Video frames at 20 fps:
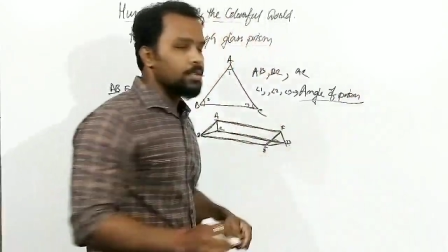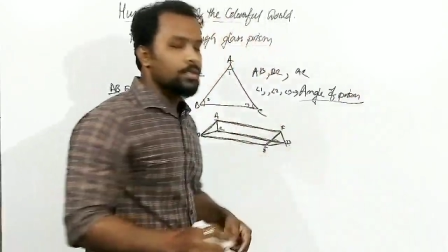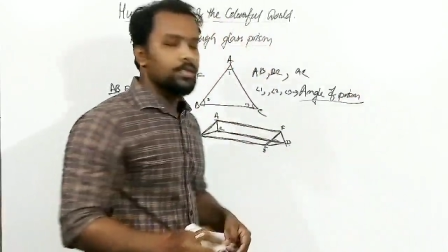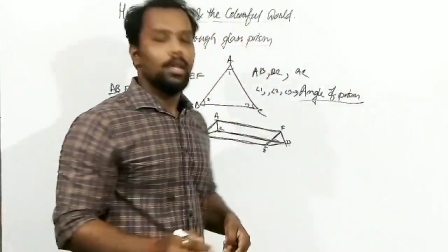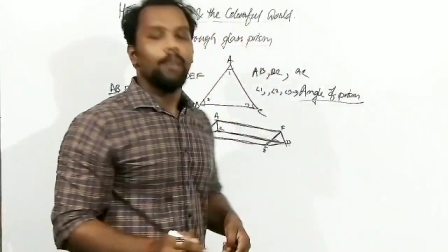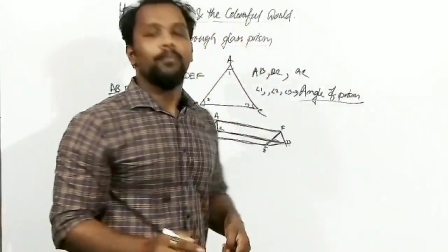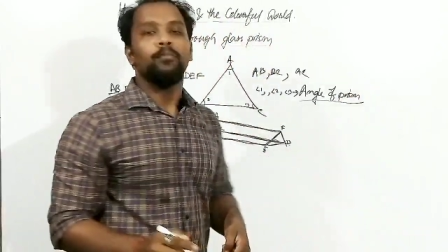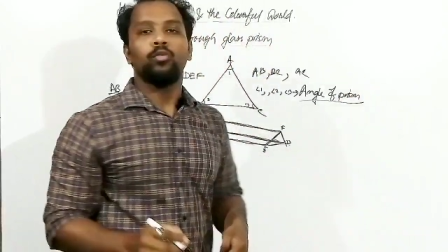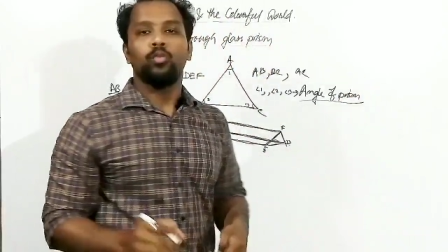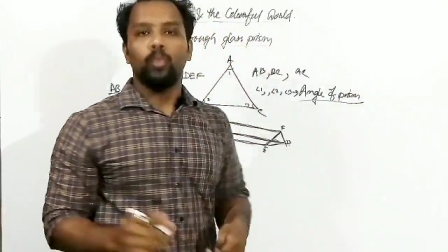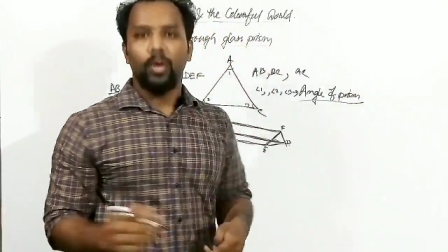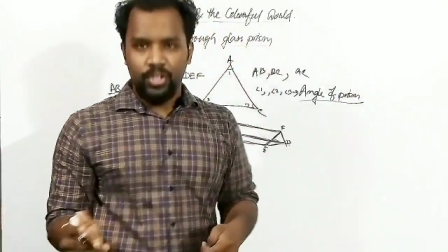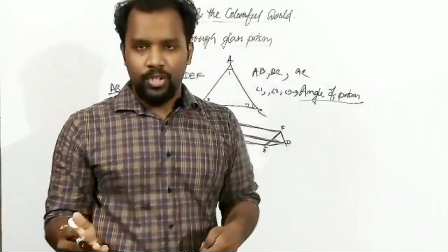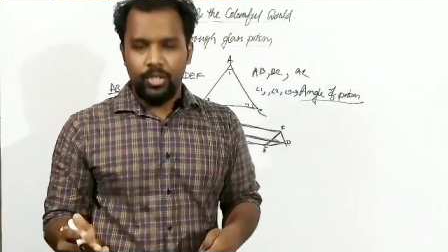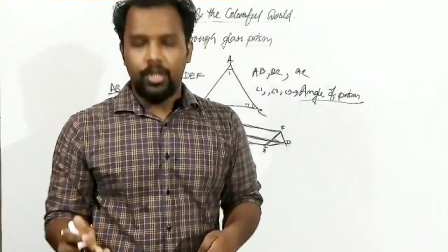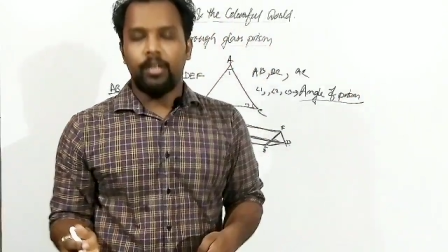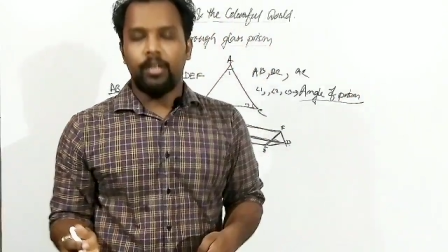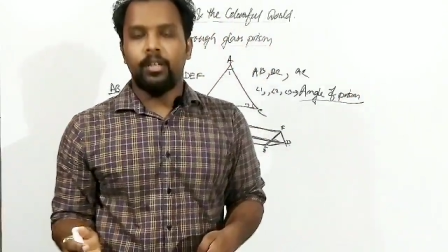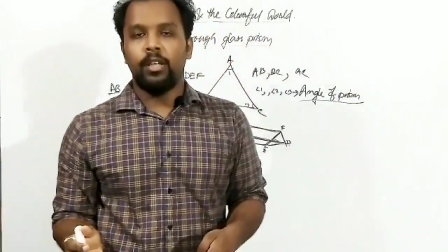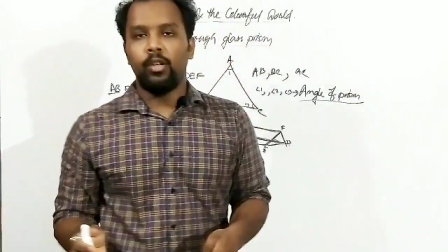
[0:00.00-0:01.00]
some
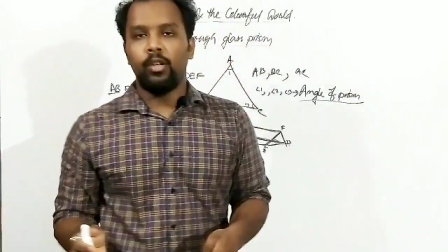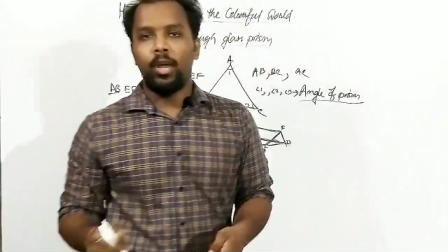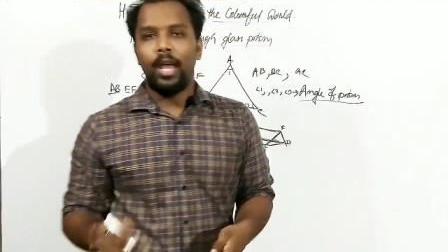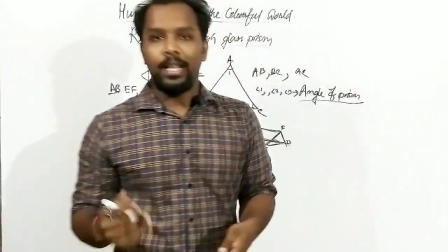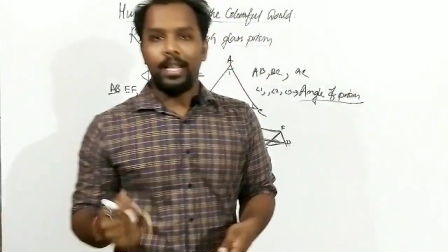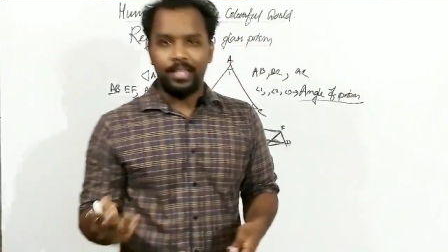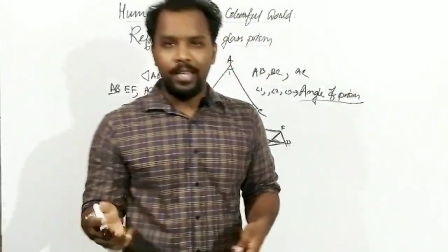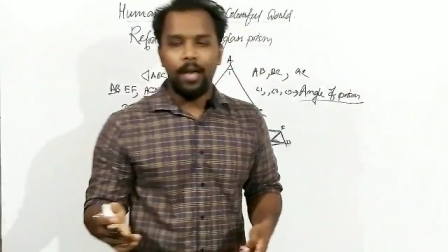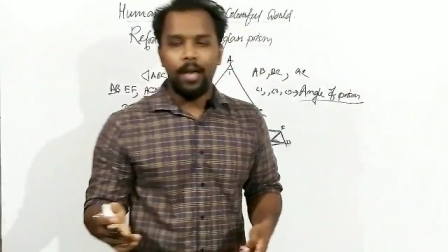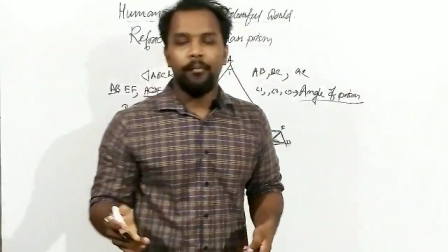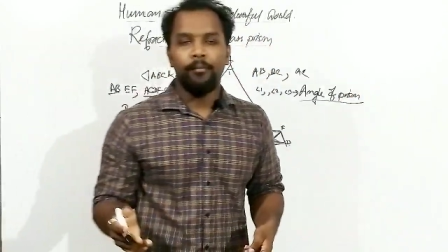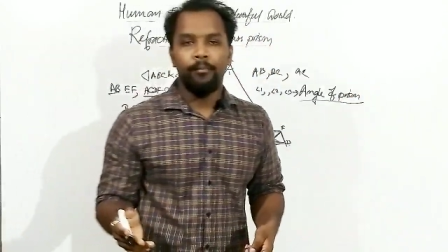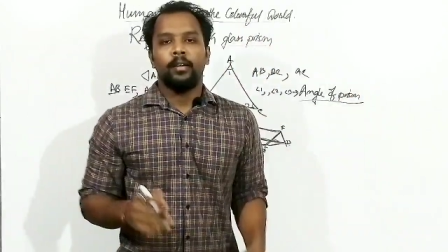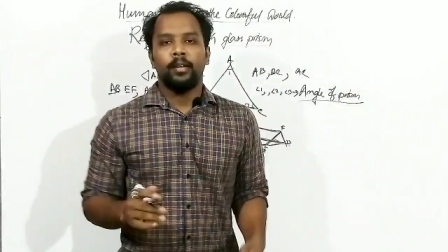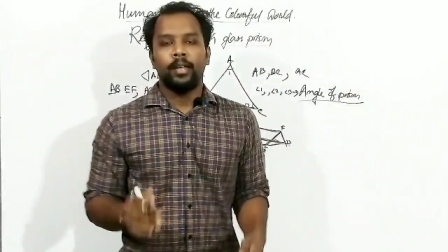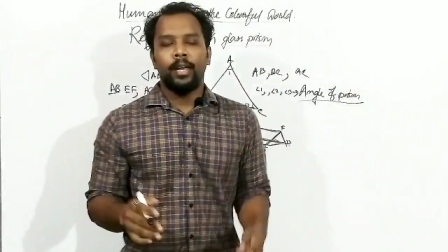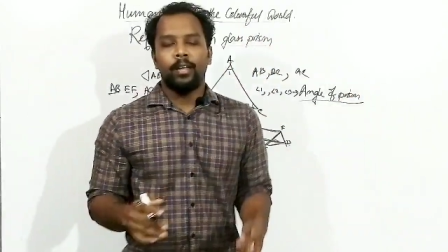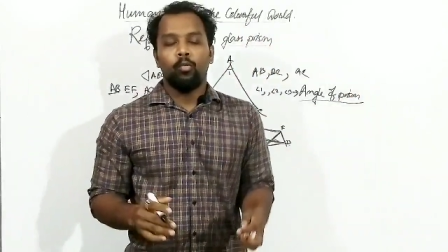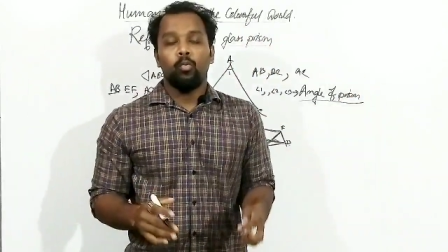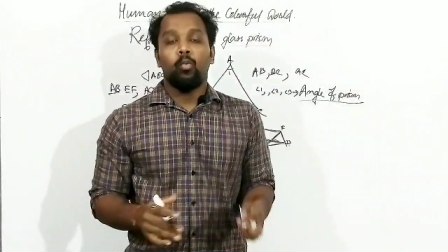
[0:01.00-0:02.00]
question in your exam
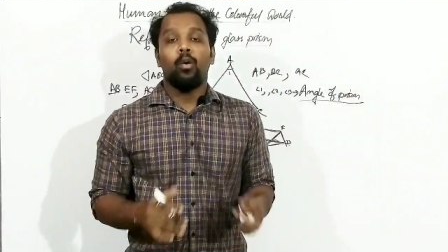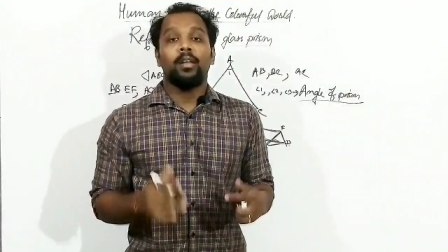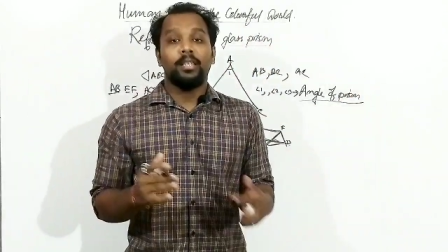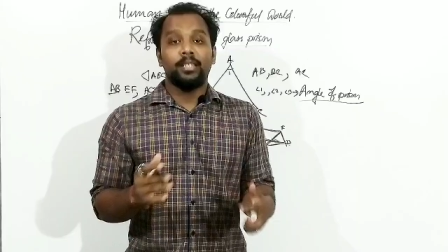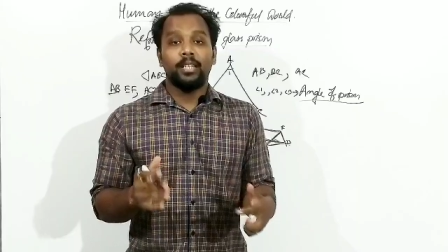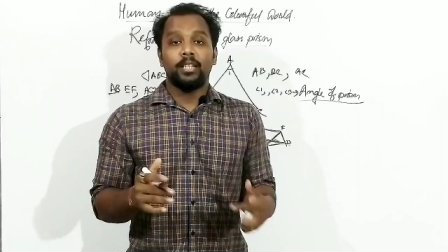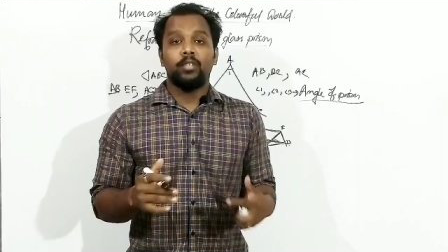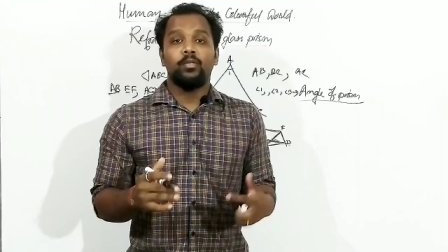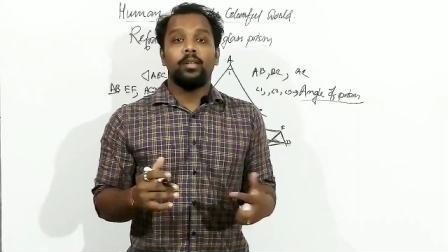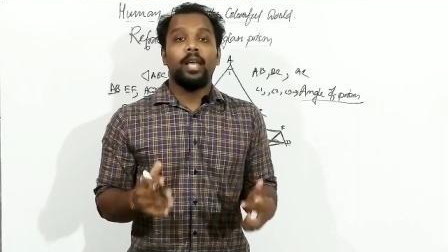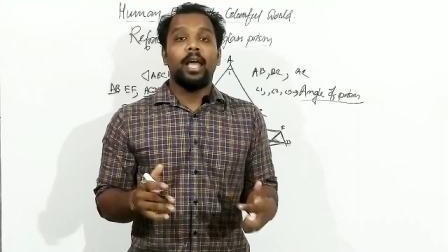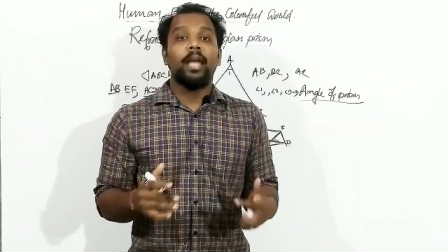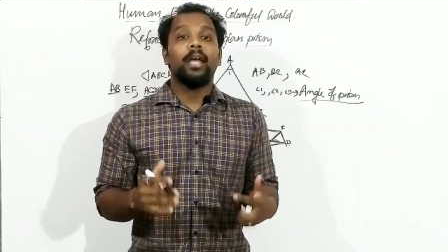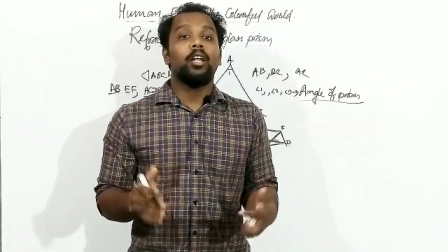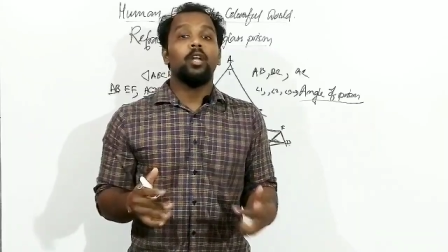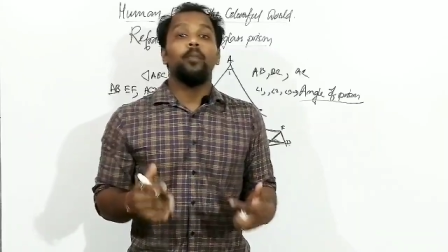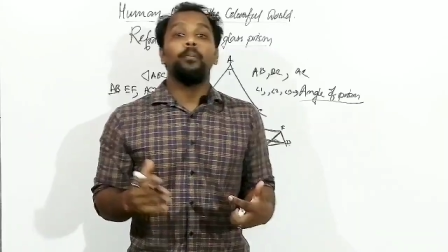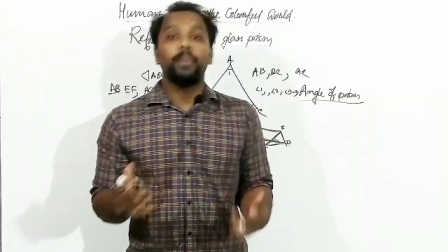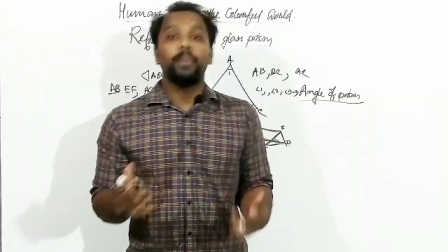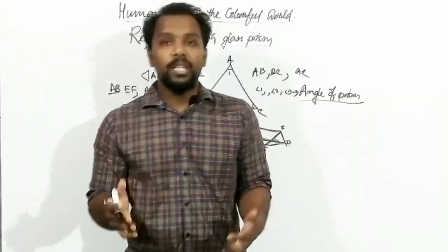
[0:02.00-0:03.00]
that what is actually angle
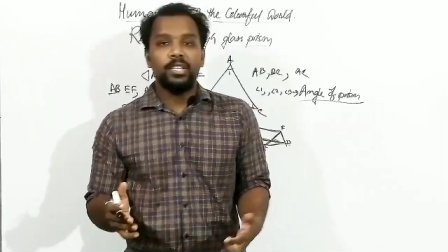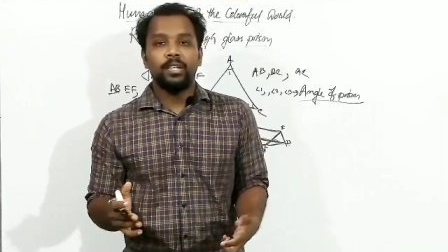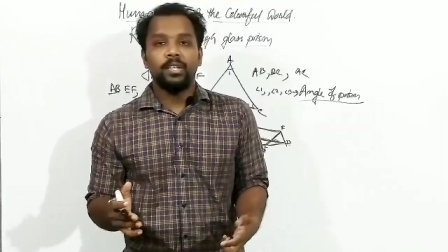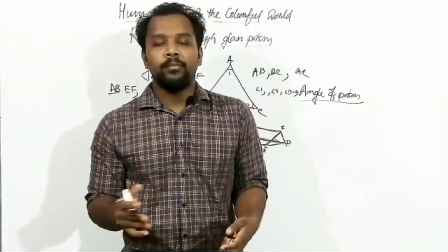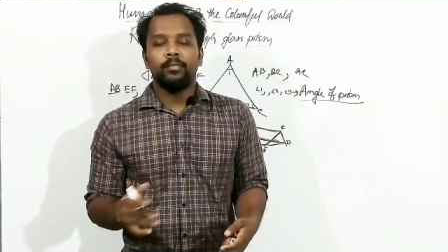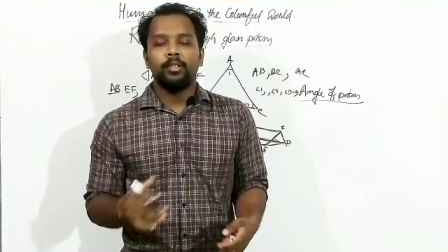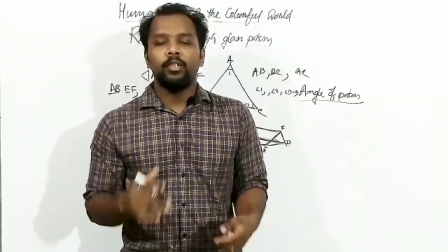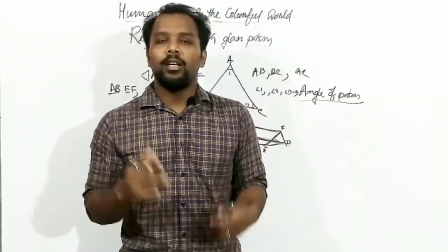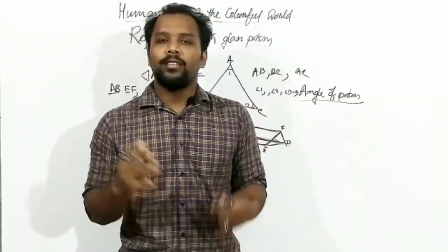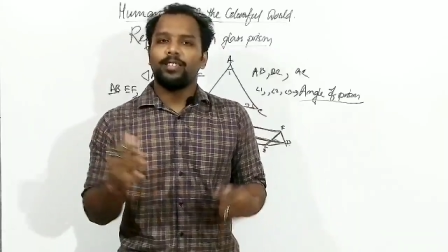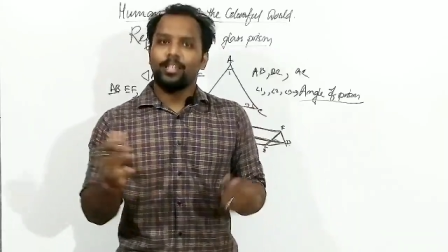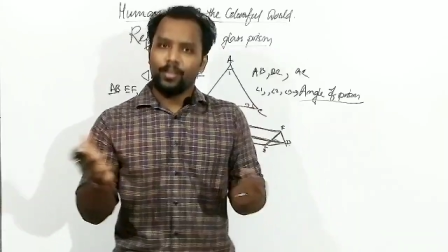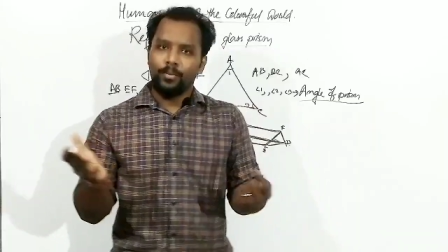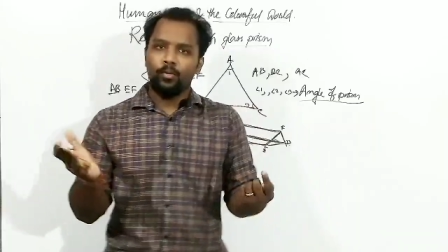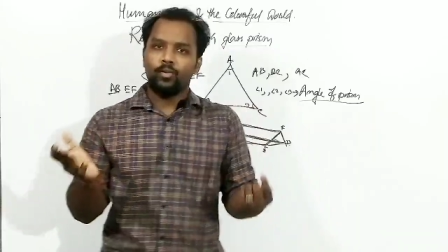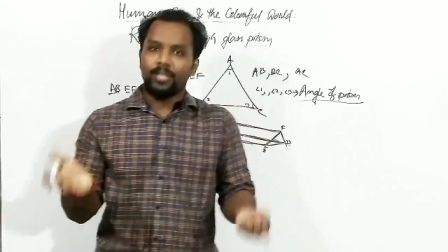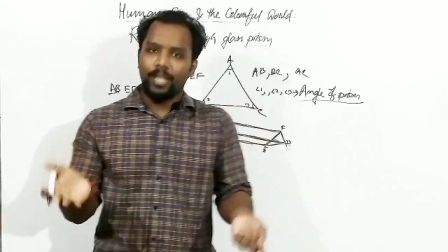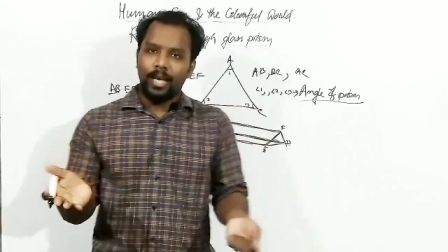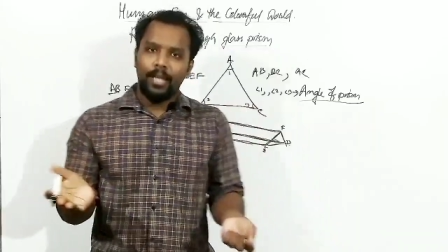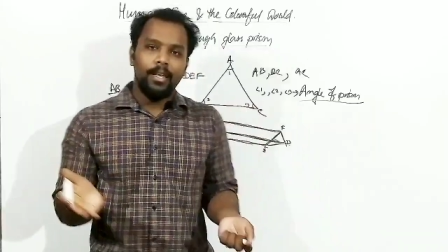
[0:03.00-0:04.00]
of prism, you just have
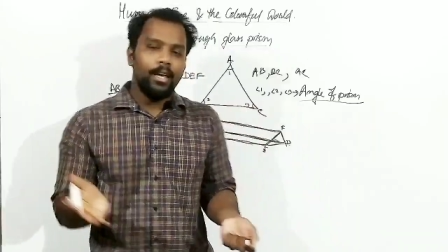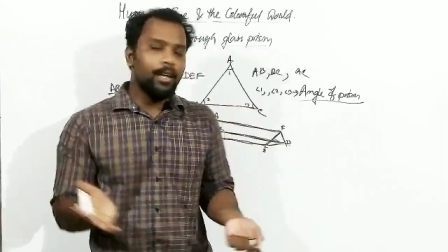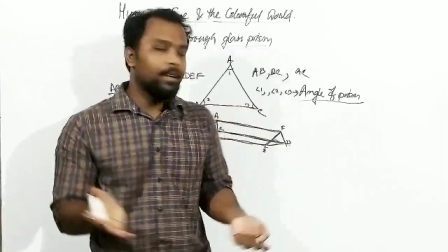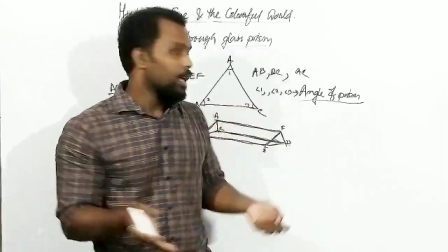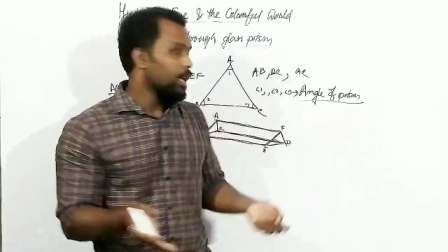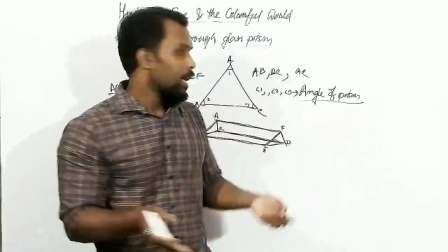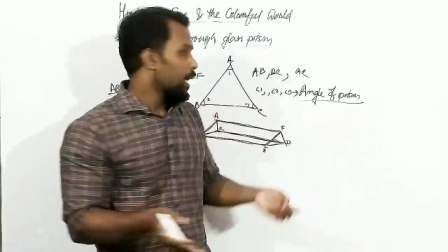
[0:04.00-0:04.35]
to say that